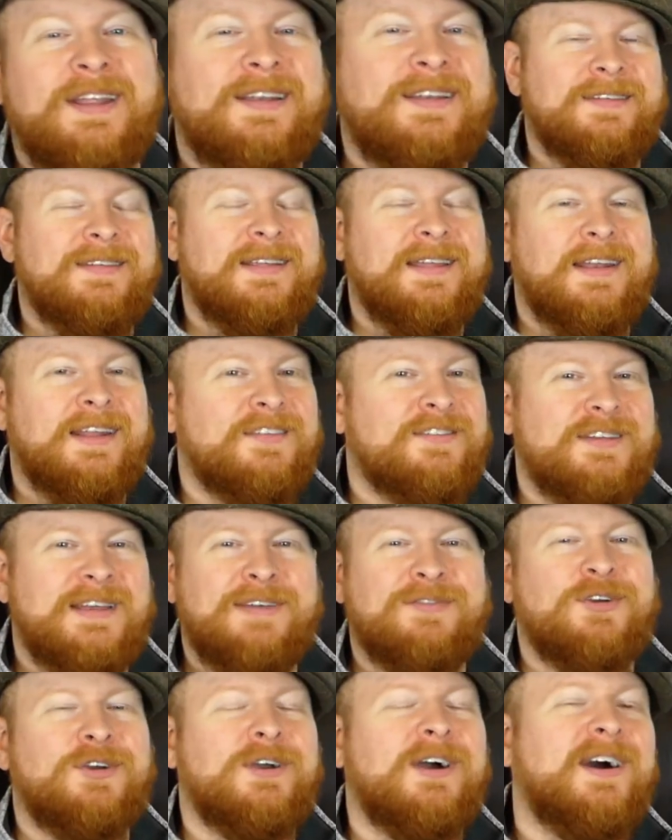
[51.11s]
It has
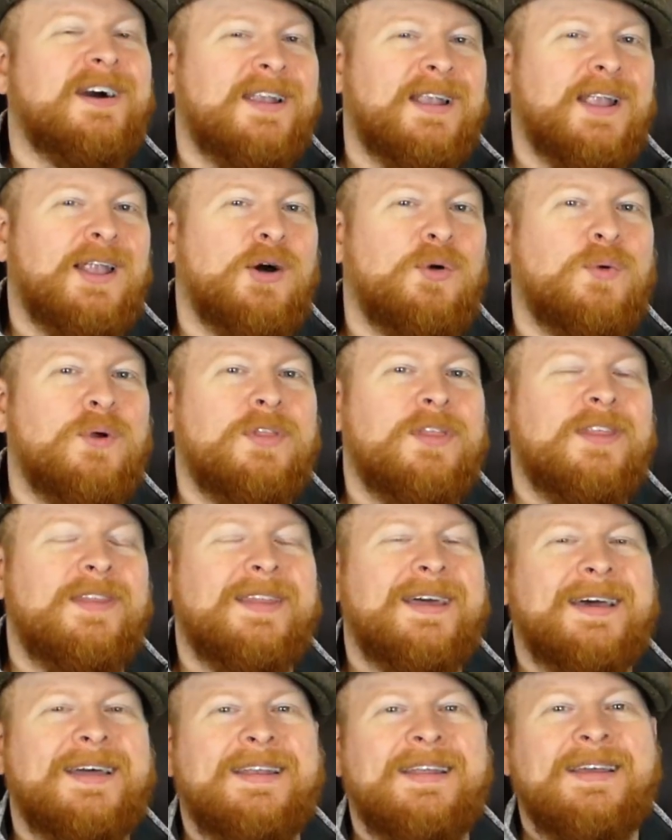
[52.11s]
never gone lower than
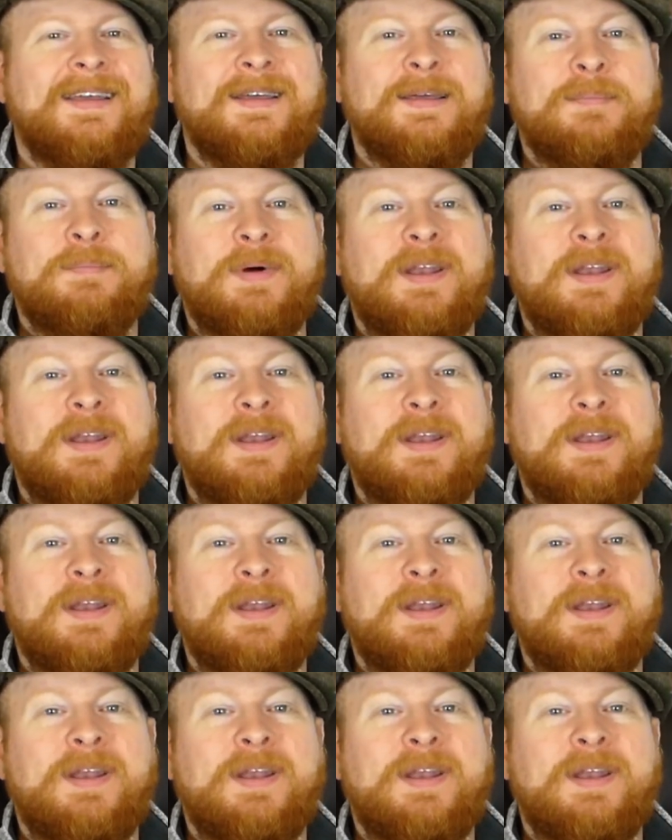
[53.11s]
that,